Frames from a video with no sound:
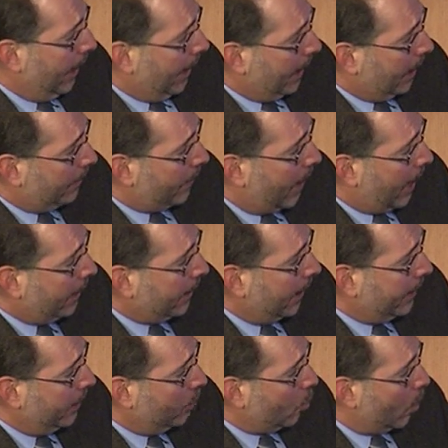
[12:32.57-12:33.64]
And I've
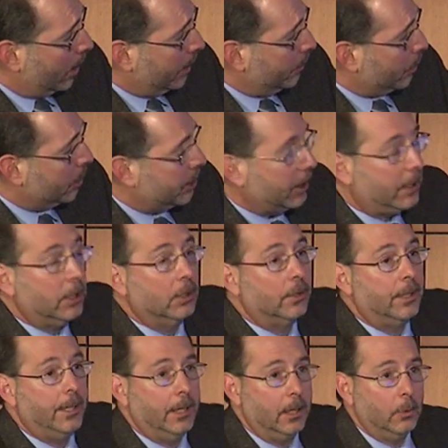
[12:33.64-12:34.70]
highlighted one in
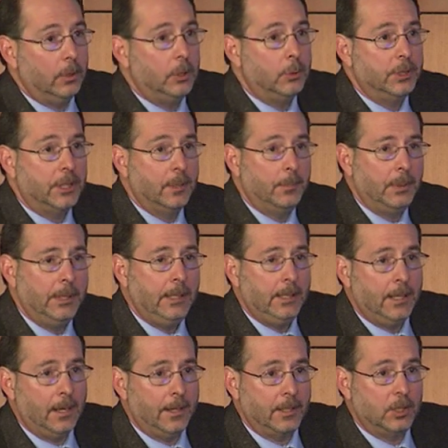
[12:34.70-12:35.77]
particular here, which was
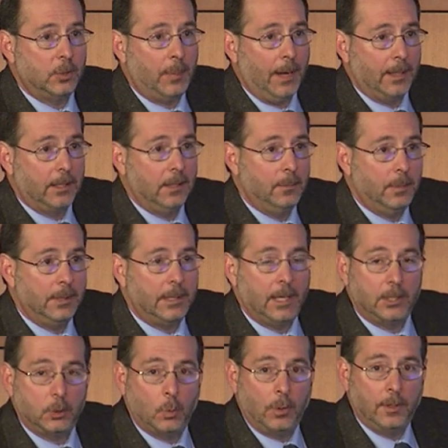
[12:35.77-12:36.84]
completely unexpected, but
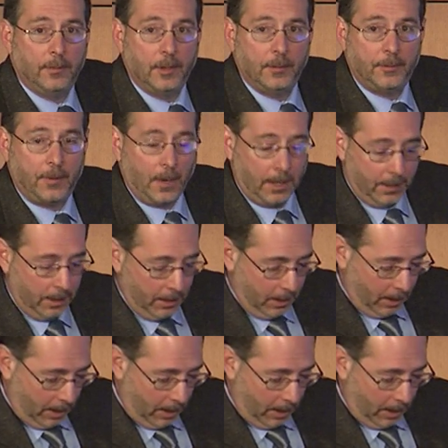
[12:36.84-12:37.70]
that's one of the fun